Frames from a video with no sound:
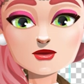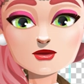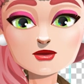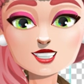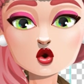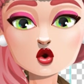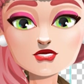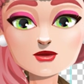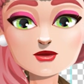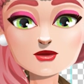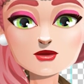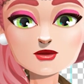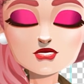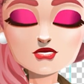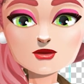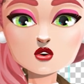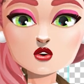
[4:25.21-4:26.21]
However,
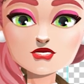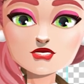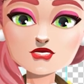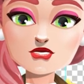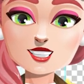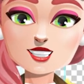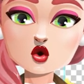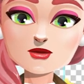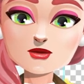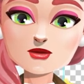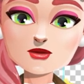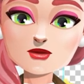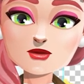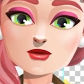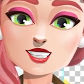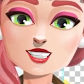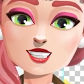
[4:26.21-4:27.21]
I've added more
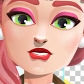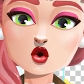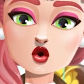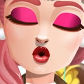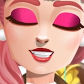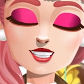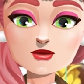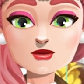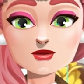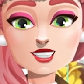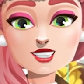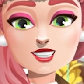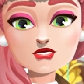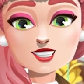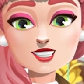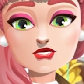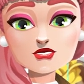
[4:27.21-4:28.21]
for stylistic
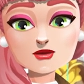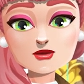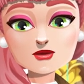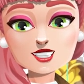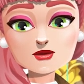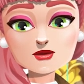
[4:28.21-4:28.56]
reasons.